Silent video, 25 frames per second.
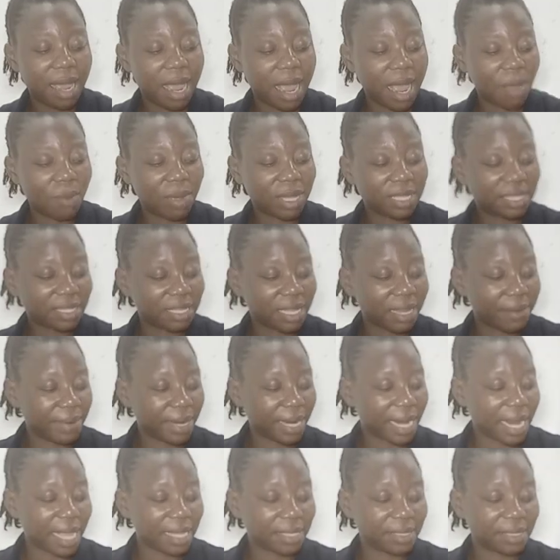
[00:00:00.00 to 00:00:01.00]
Our
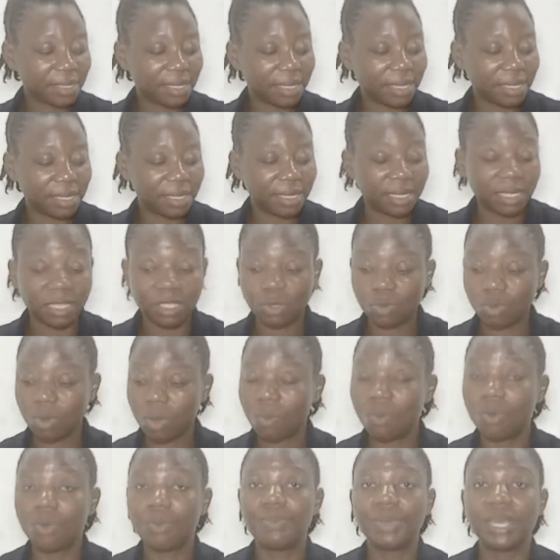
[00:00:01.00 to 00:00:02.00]
stearic acid is
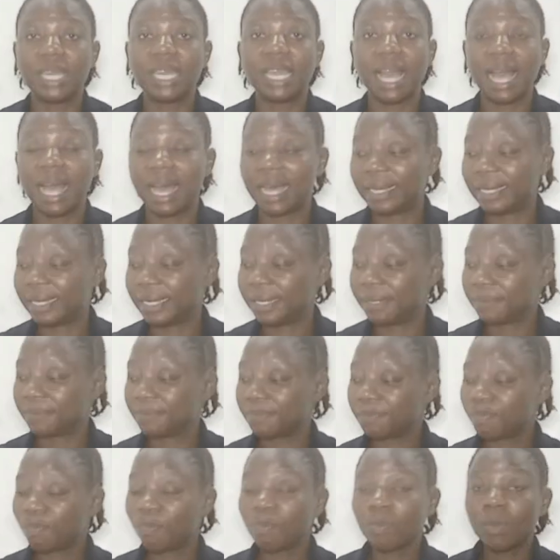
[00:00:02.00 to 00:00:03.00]
what we'll be adding.
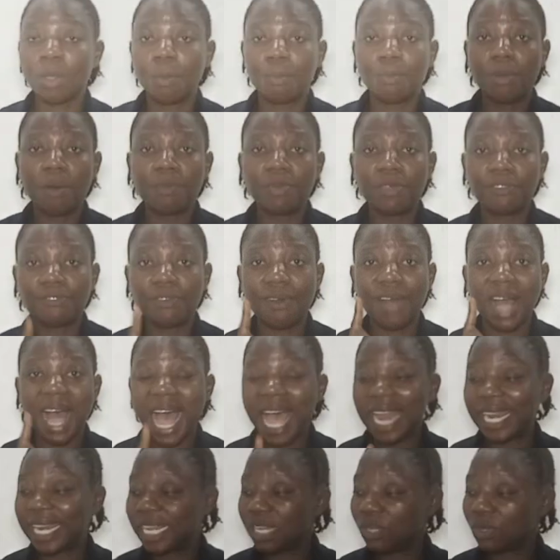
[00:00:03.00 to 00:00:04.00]
But before
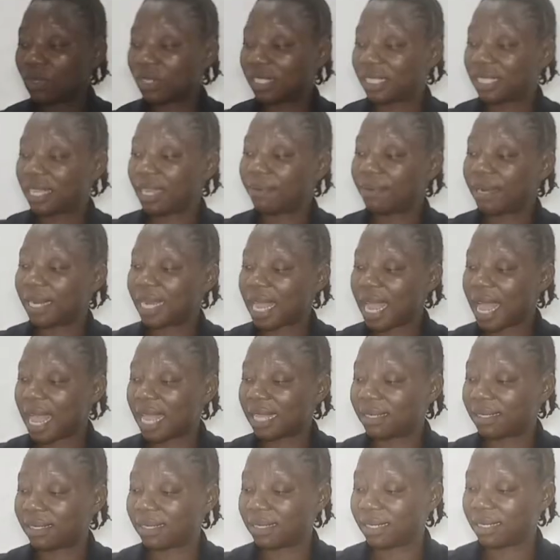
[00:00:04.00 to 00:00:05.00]
adding your stearic
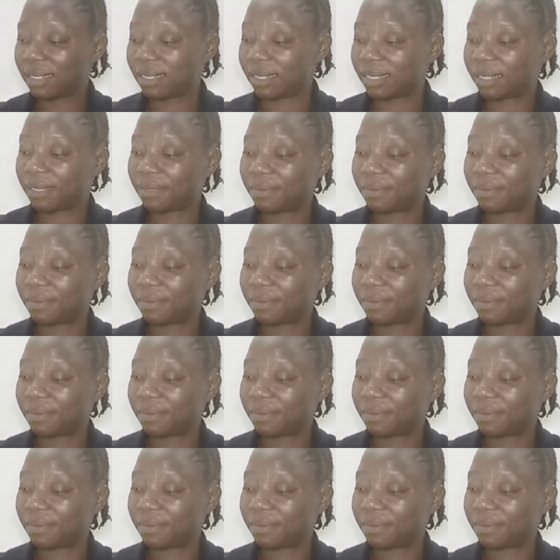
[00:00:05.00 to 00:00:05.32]
acid,